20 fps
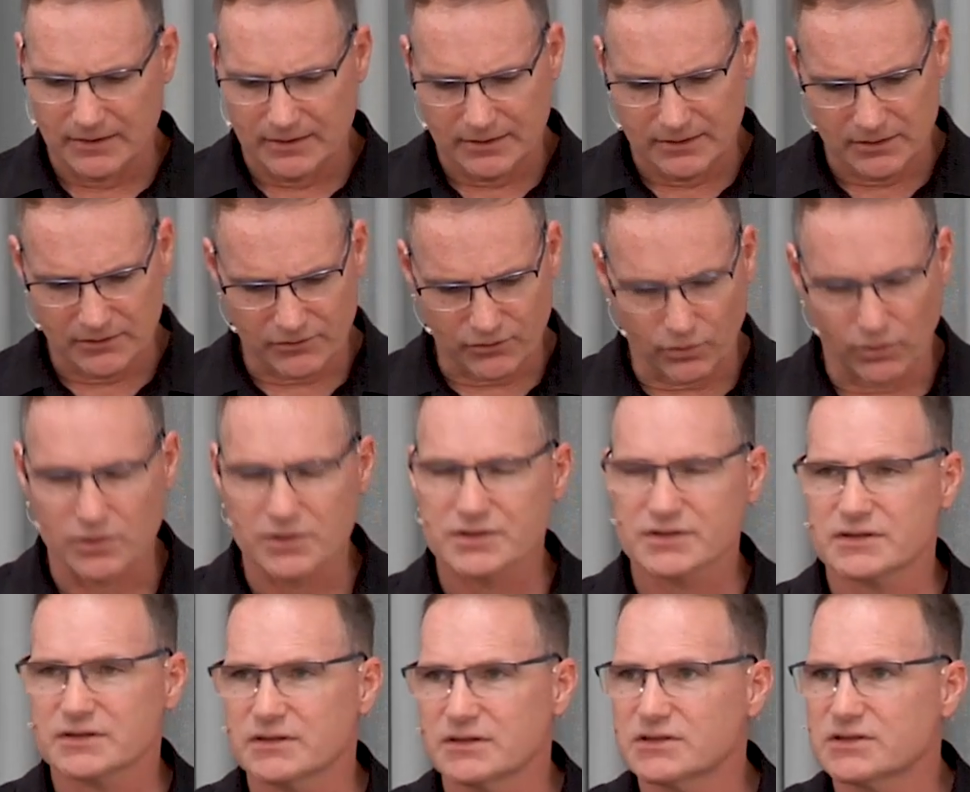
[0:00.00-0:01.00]
And of
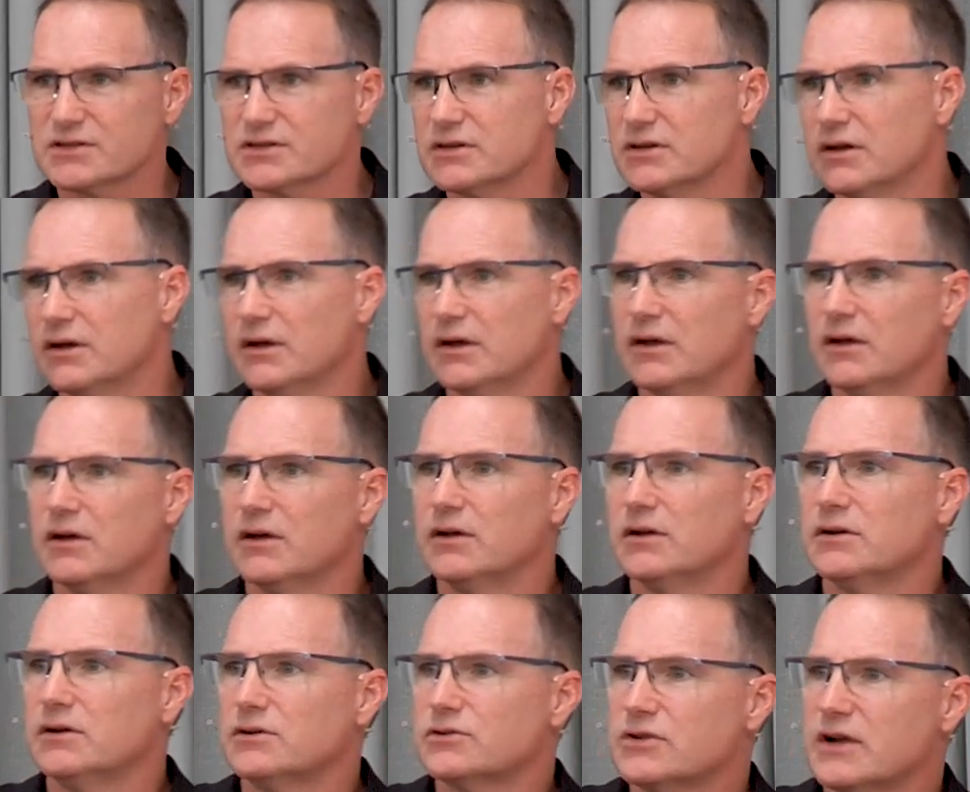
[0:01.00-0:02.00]
course, this
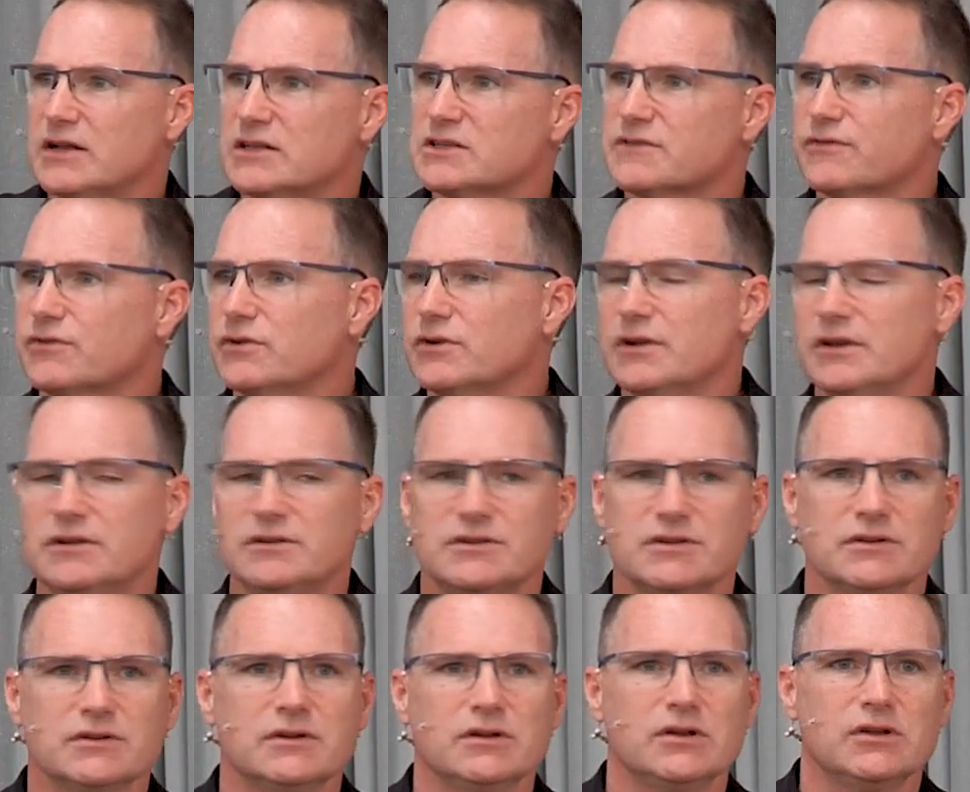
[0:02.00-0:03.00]
transferred
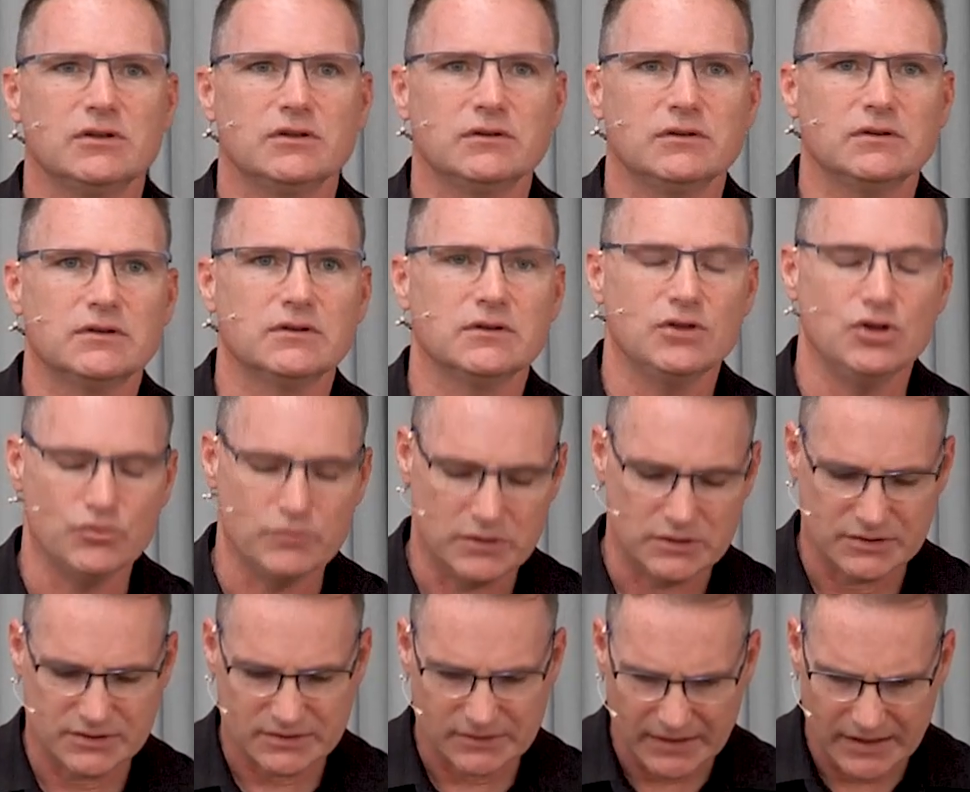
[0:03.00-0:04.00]
into
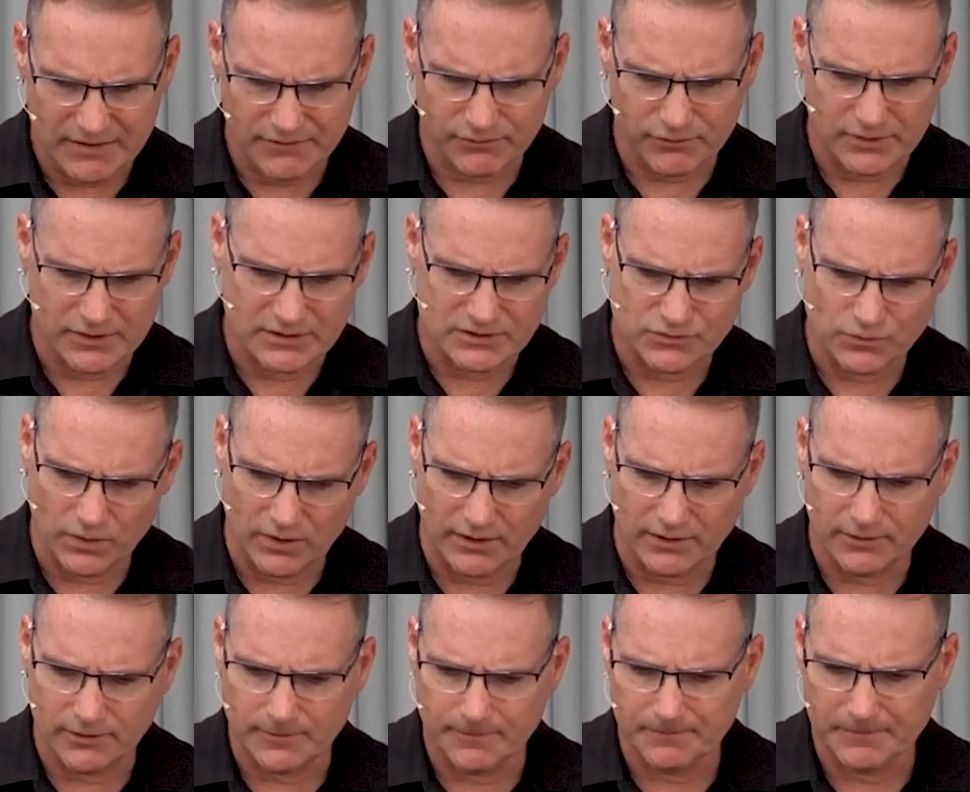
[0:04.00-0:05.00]
human slavery as
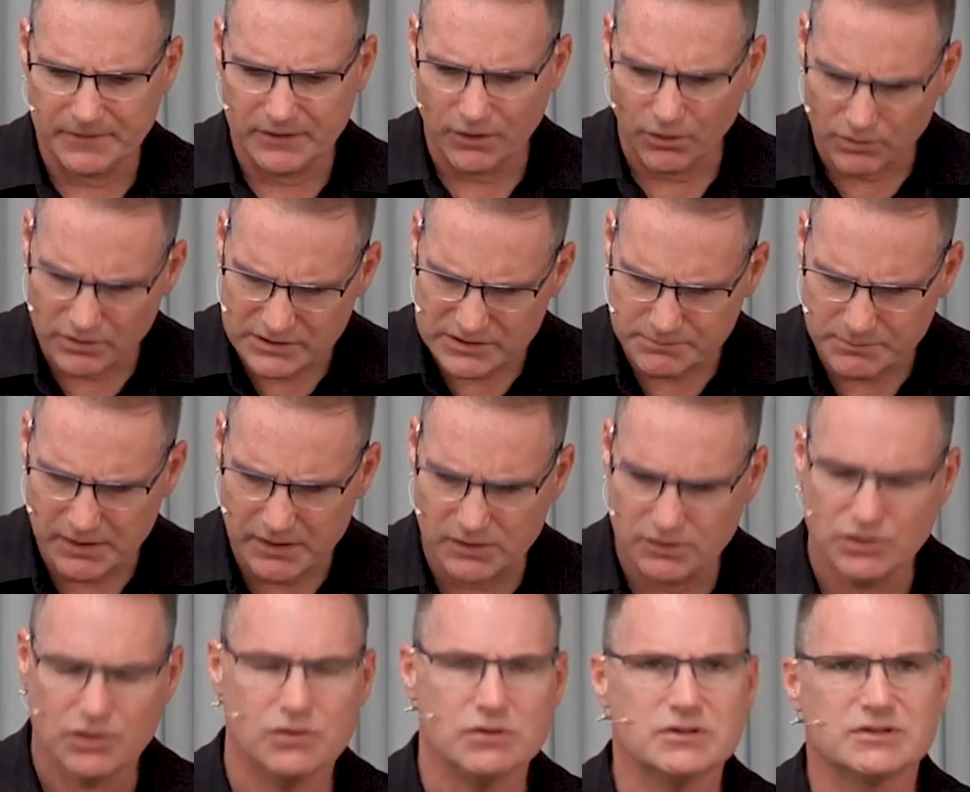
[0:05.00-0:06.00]
well. Yokes being
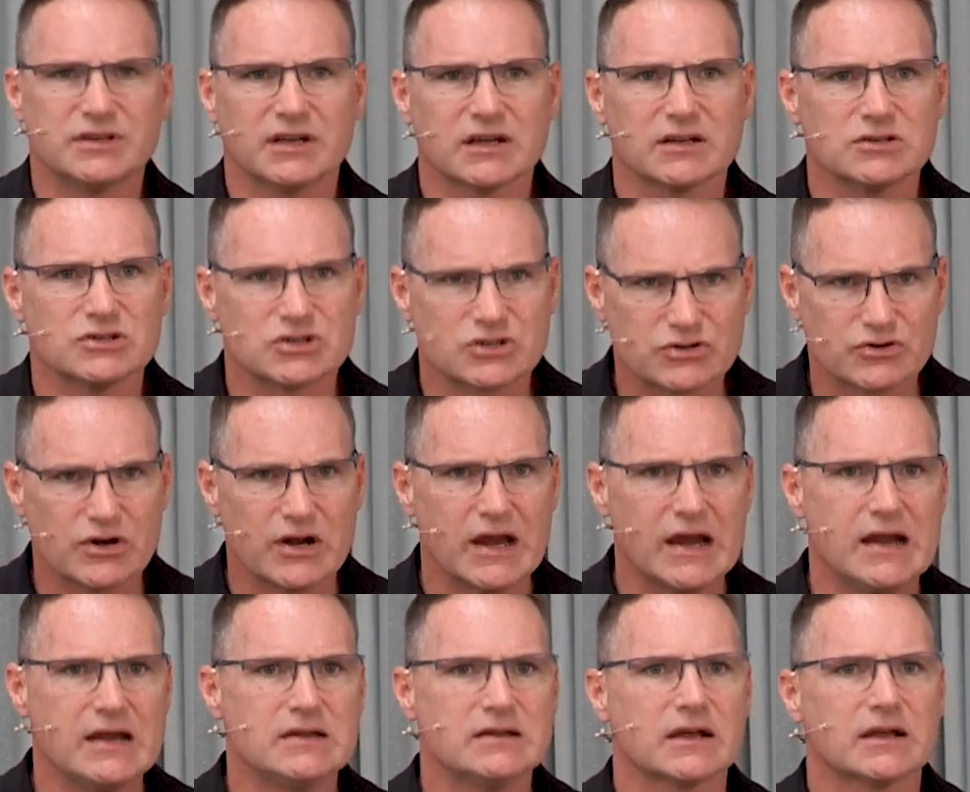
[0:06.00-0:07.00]
used to
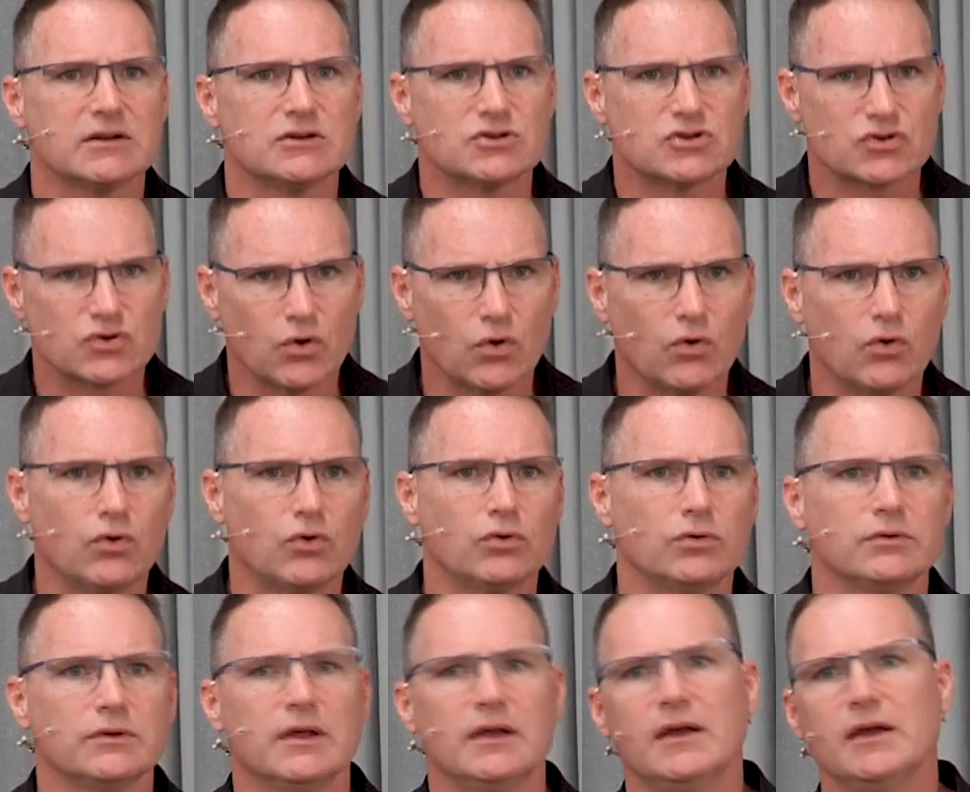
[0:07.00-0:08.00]
constrain, to control,
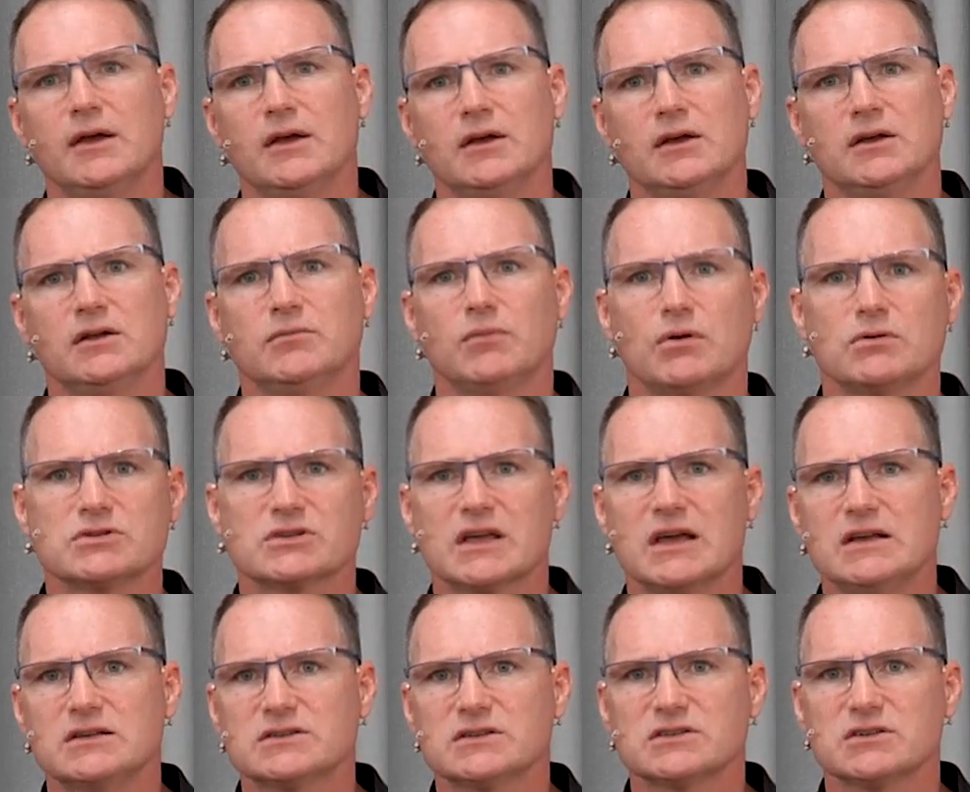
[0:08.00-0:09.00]
and in most
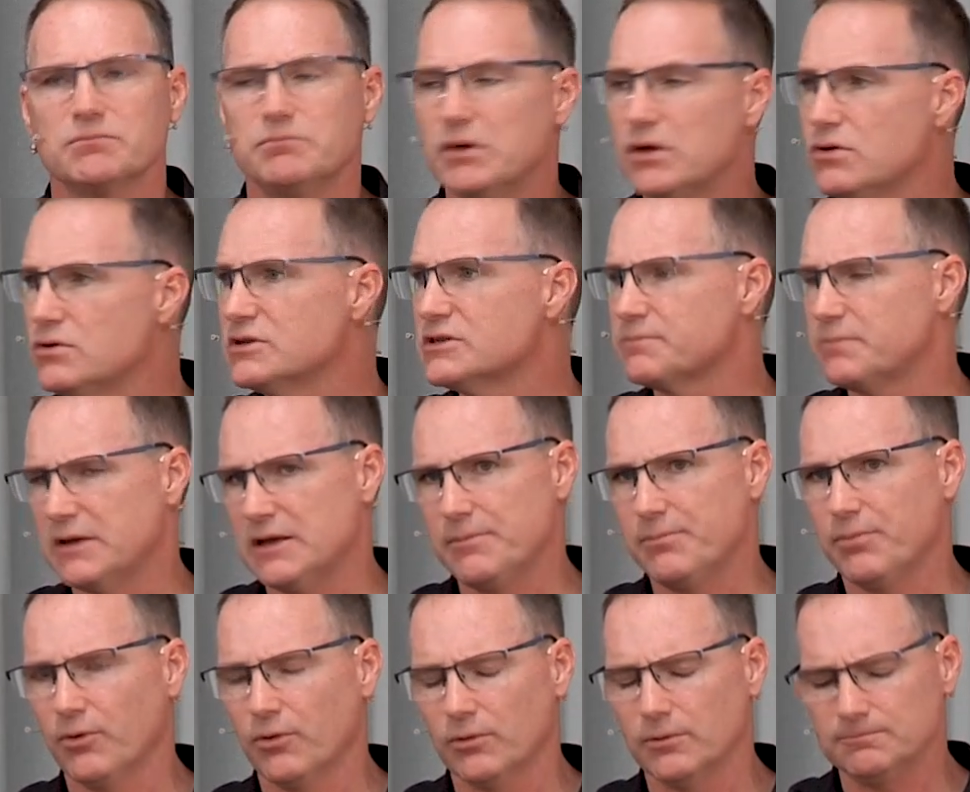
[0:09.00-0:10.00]
cases, abuse
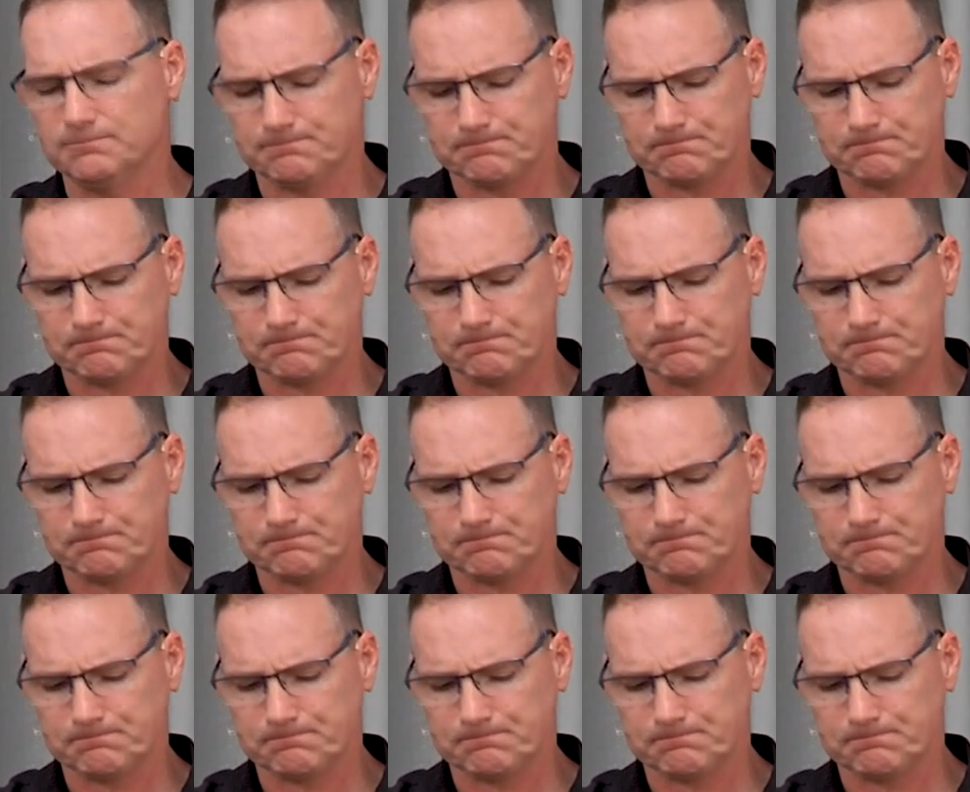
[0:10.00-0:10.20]
people.